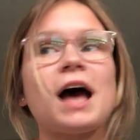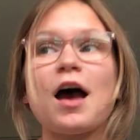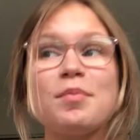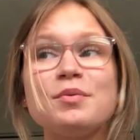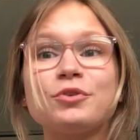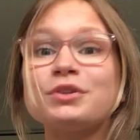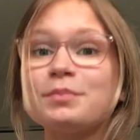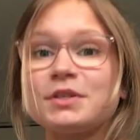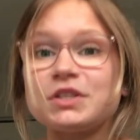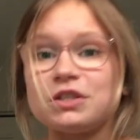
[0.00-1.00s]
I've been really
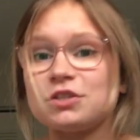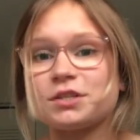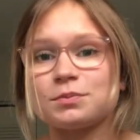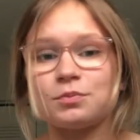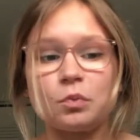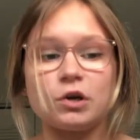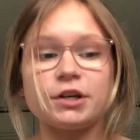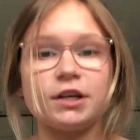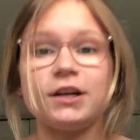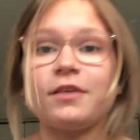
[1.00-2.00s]
busy just
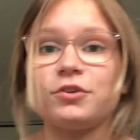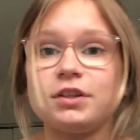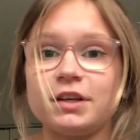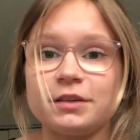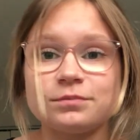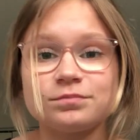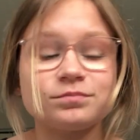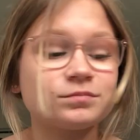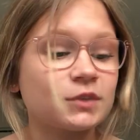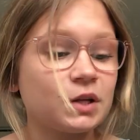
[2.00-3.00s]
working and everything,
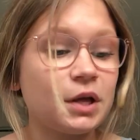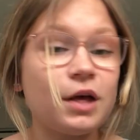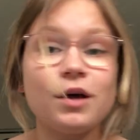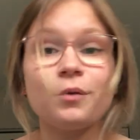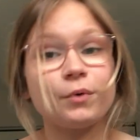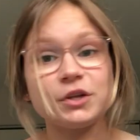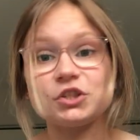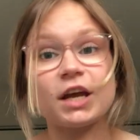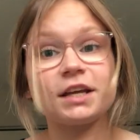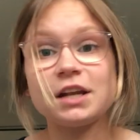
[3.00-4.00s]
which
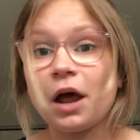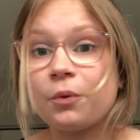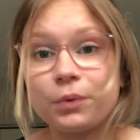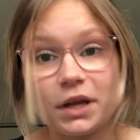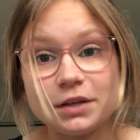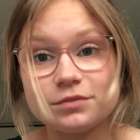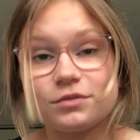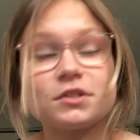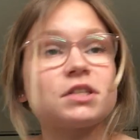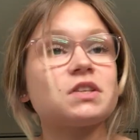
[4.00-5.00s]
I cannot wait
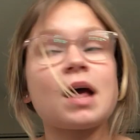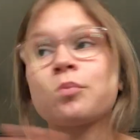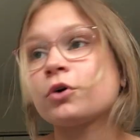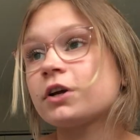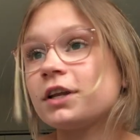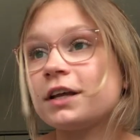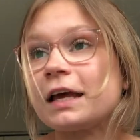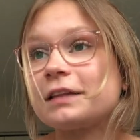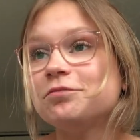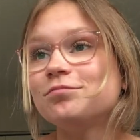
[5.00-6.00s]
to stop working
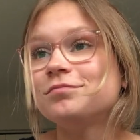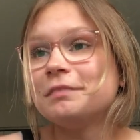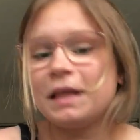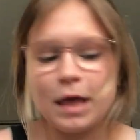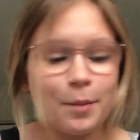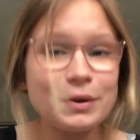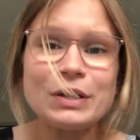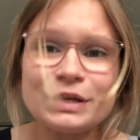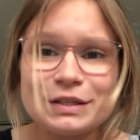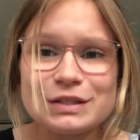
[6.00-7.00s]
again.
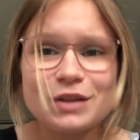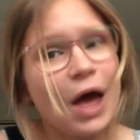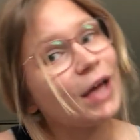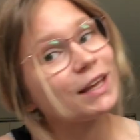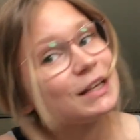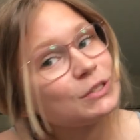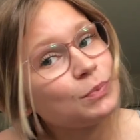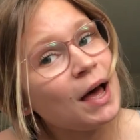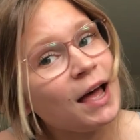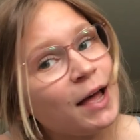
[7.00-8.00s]
Because, guess
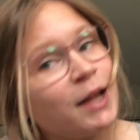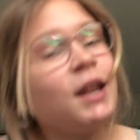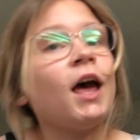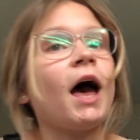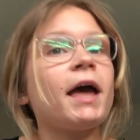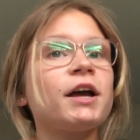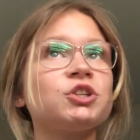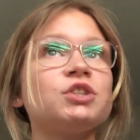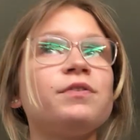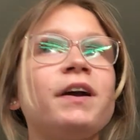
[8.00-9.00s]
what? I
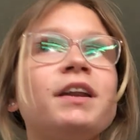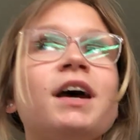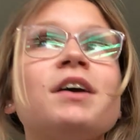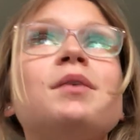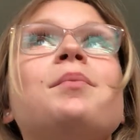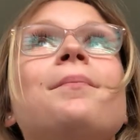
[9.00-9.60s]
actually found out